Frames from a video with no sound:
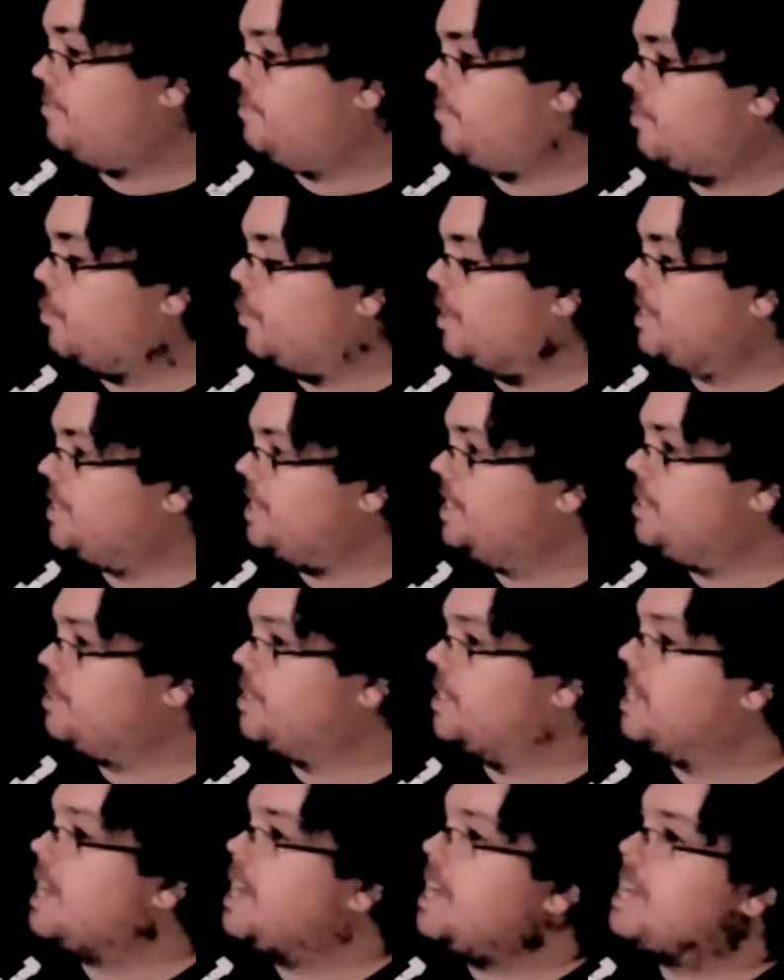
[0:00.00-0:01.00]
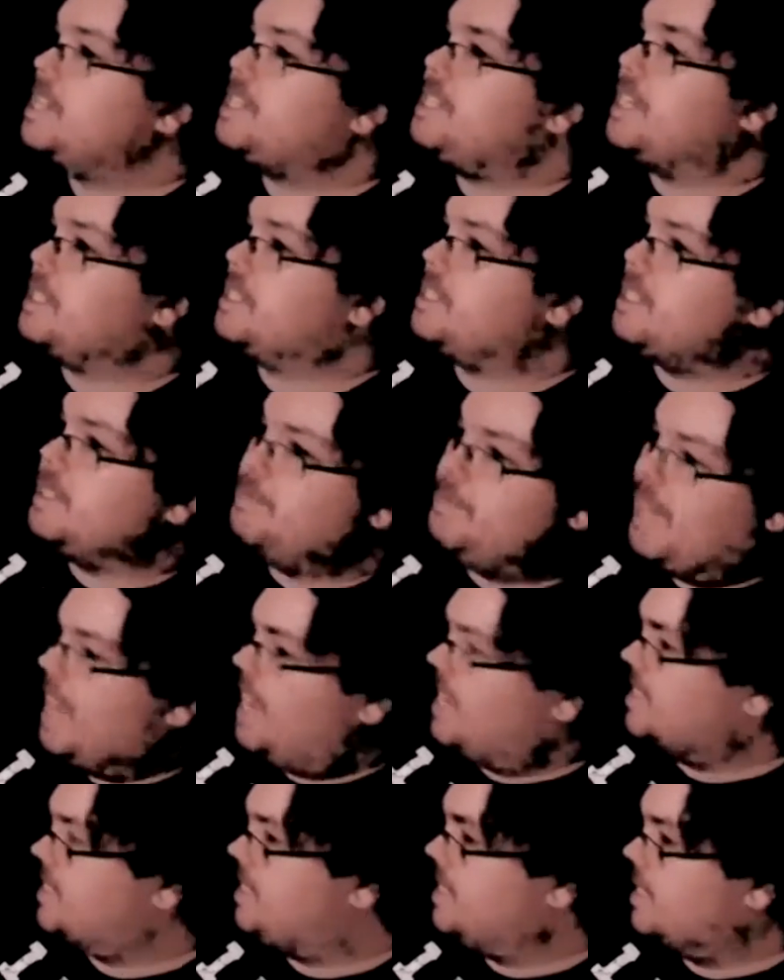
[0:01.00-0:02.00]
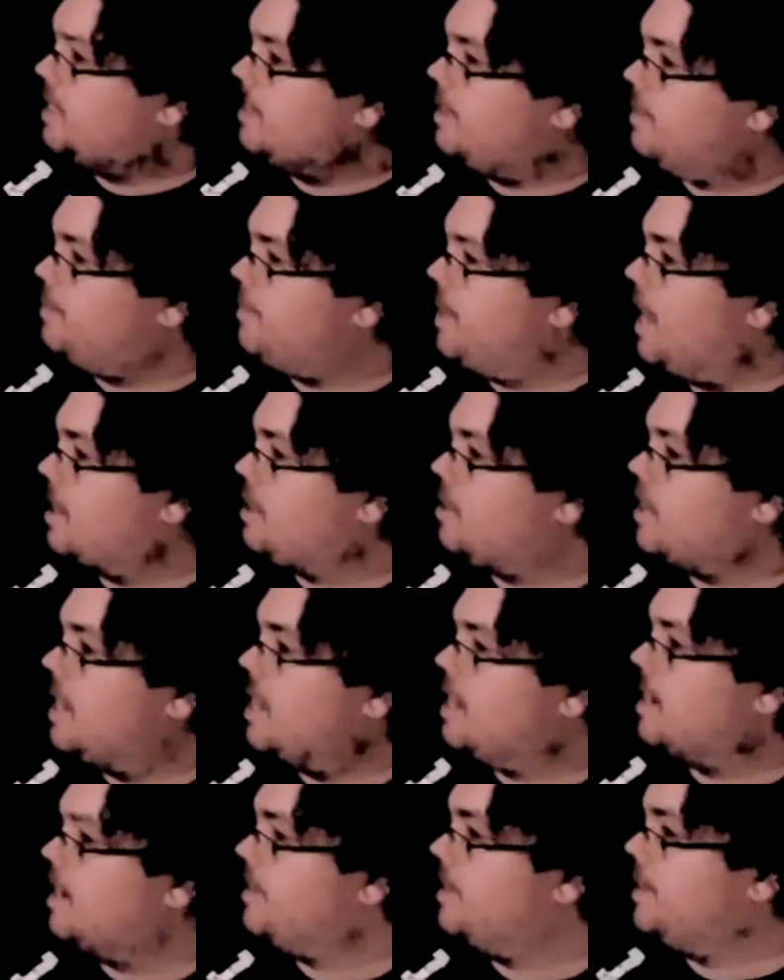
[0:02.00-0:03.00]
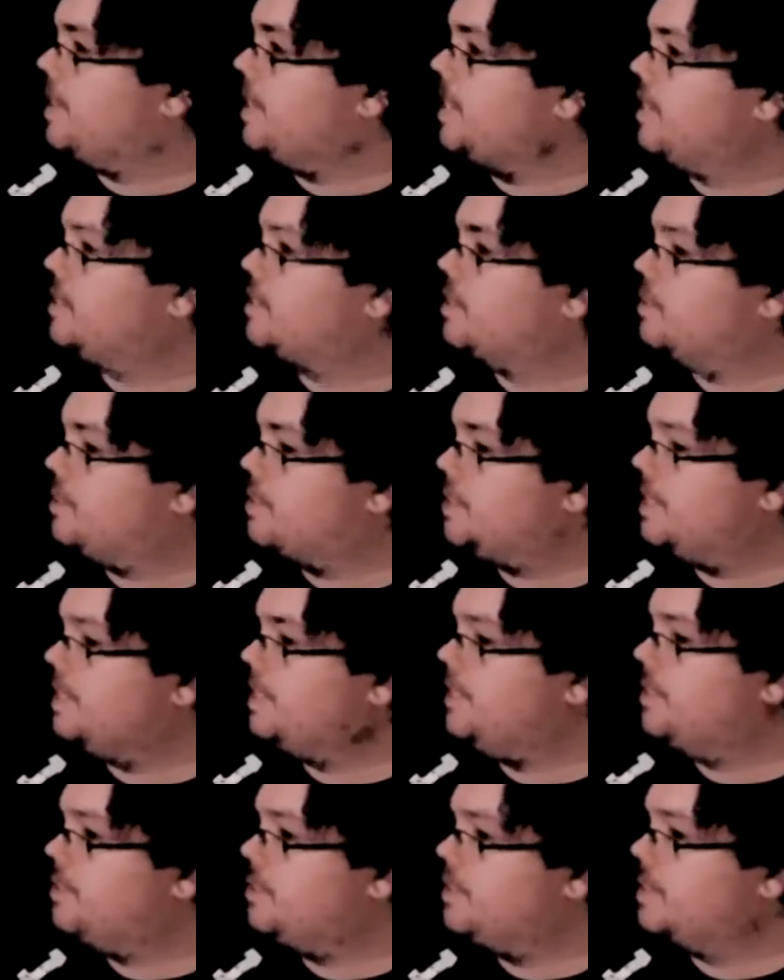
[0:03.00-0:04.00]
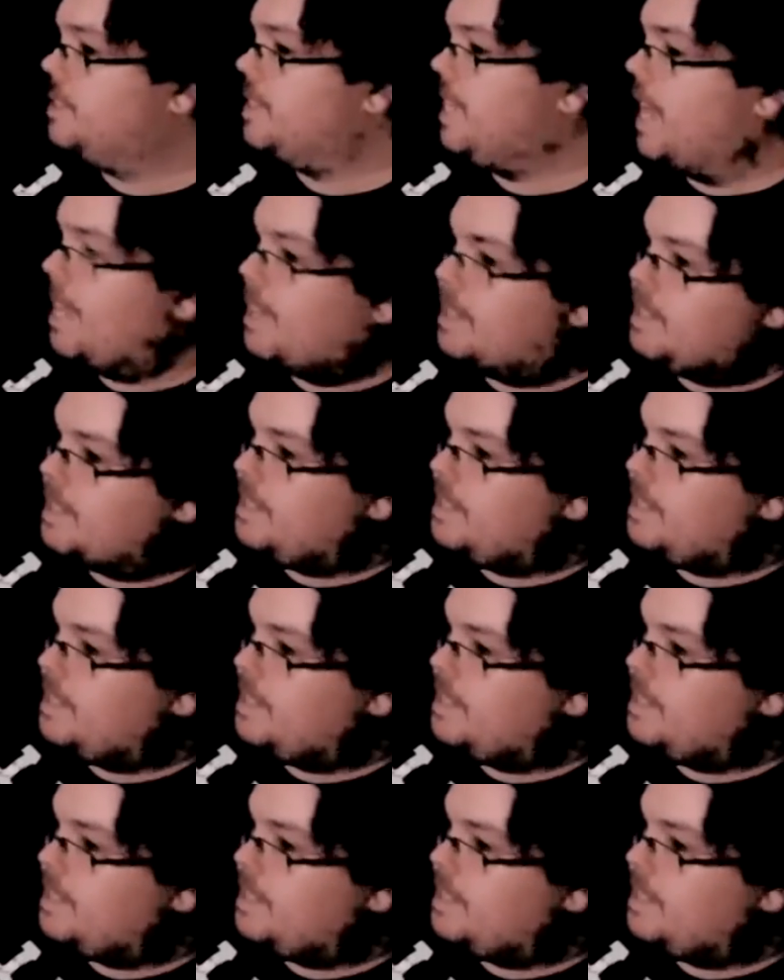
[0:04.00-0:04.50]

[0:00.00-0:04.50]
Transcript: the way she uses it. She has gymnastic background and everything, so she uses that